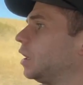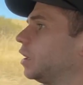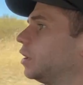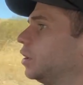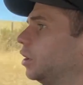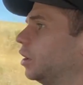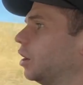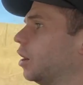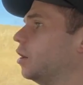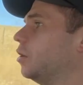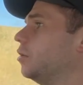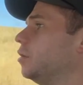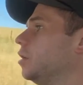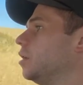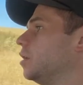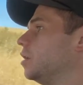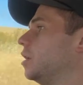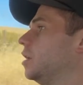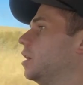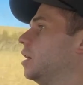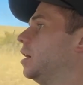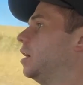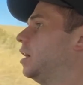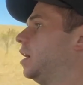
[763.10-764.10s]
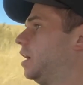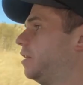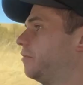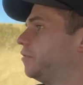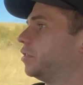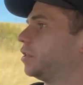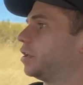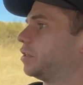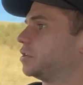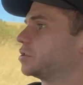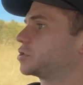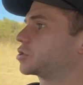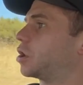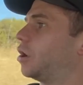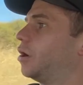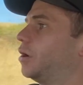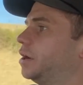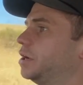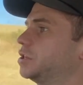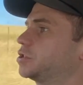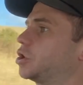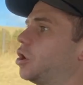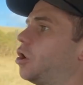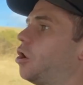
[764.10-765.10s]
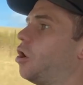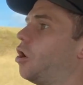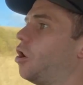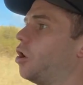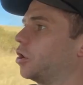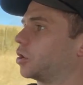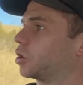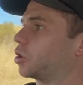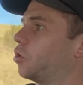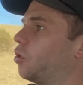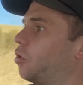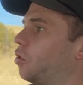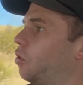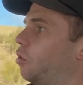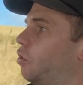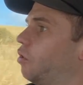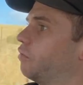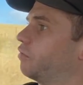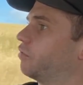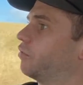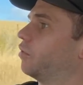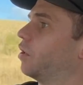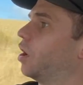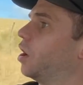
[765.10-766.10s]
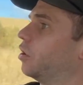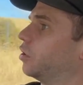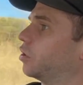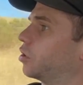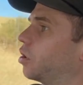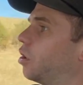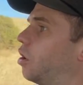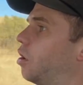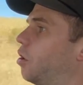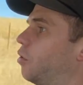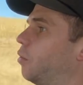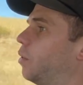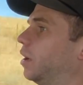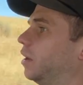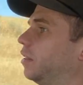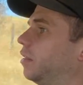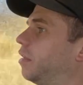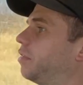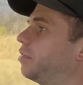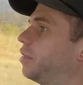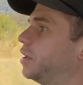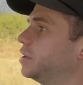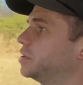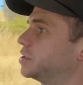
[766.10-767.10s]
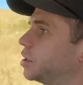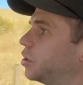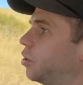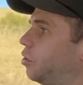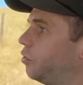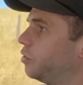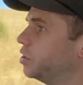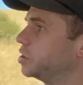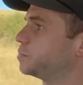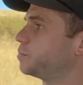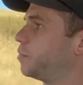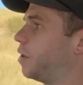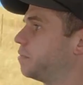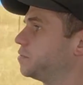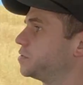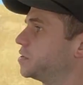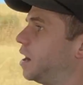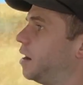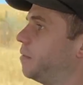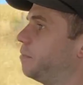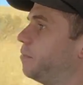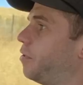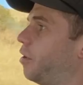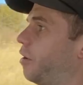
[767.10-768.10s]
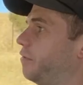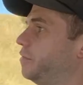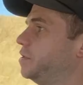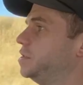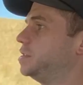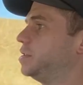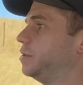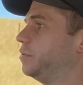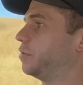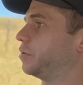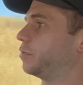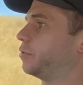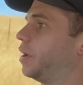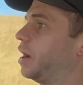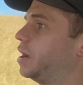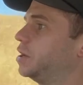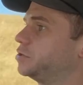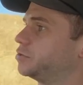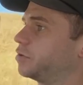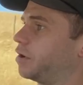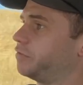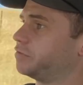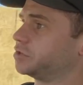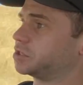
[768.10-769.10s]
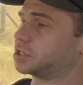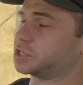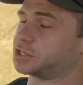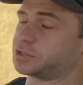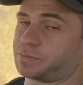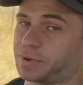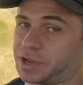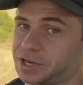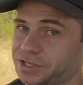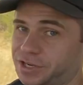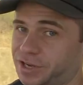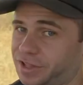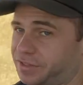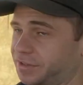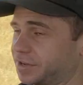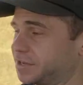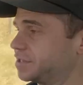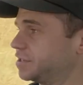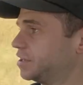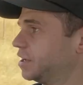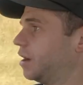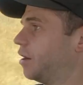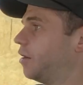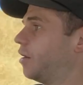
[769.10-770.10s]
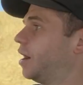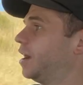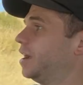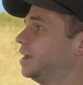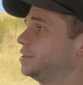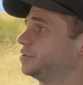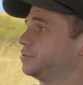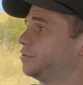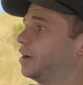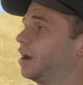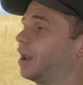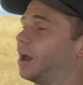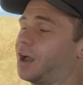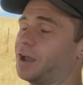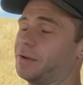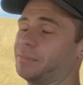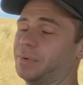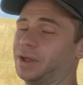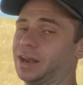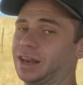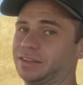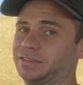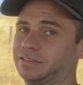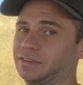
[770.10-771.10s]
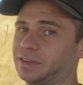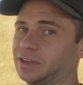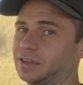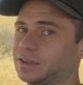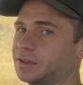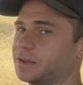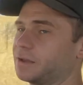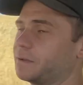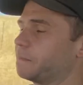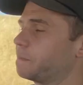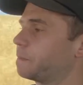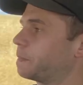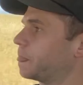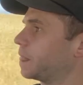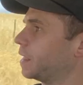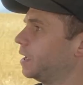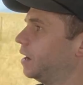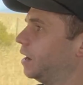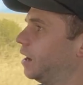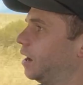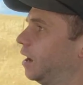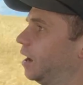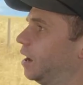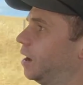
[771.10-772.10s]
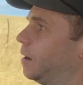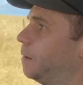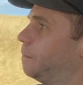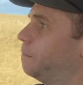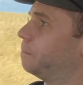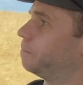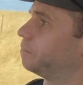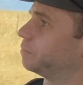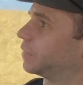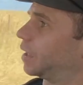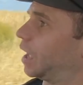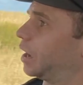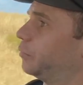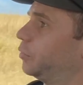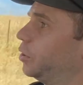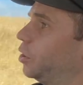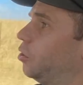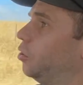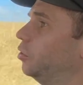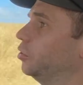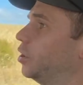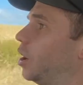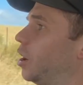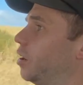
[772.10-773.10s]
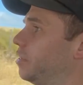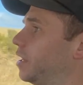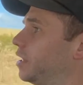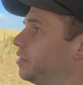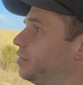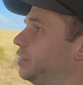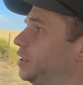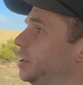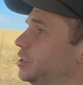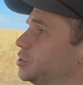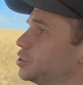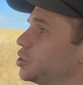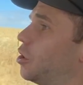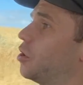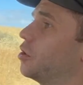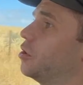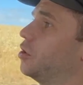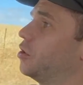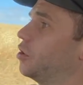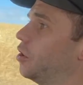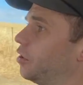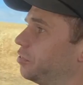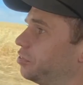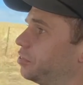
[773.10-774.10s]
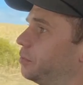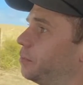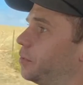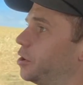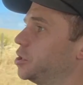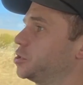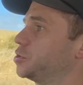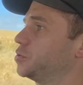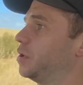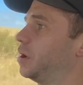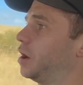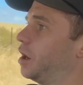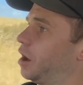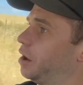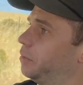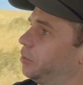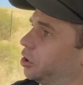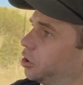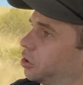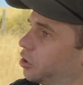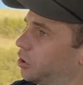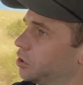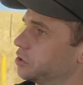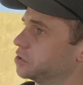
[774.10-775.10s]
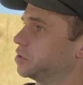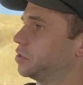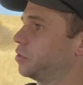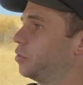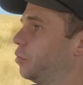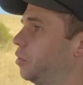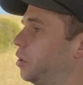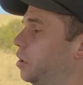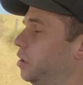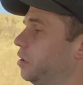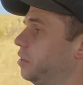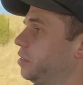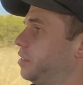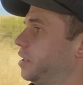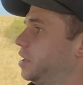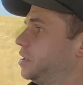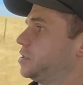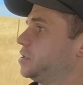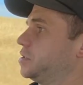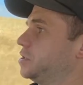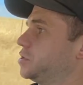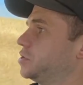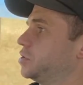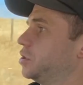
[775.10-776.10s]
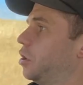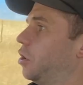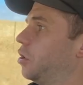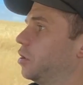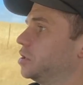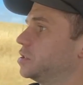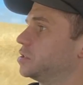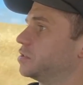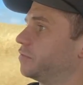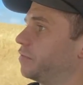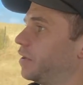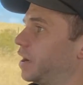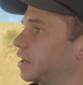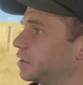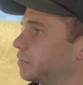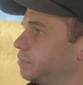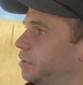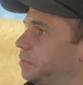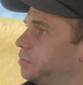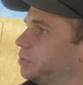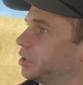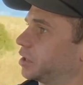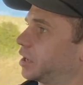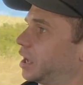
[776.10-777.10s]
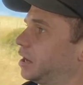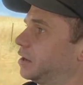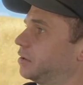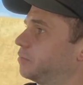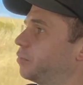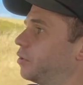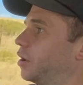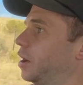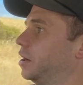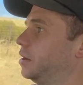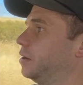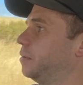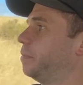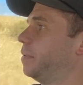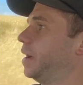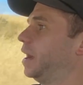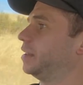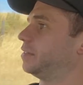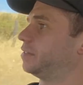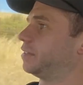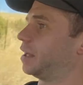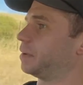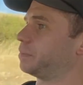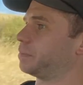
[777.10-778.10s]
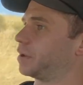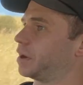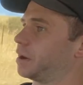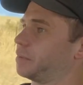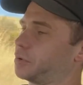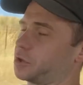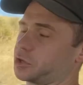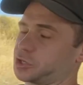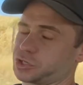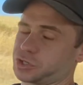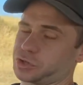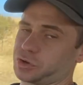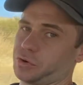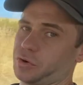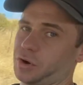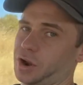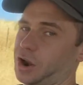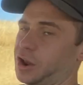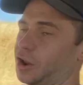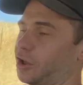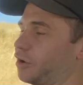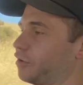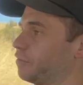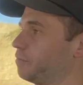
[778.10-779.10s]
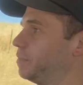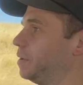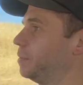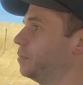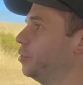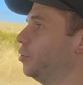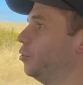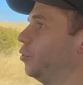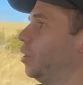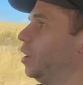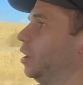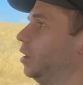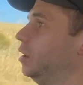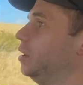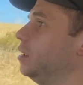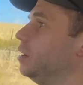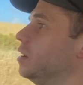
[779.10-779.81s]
You know, even though this car is a hardcore off-road car, one of the things that always pops up, obviously with Range Rovers, especially this era, is reliability. And we all know that these are not the most reliable cars in the world. That's just an honest fact. People can try and debate that, but I'm not sure a lot of people will.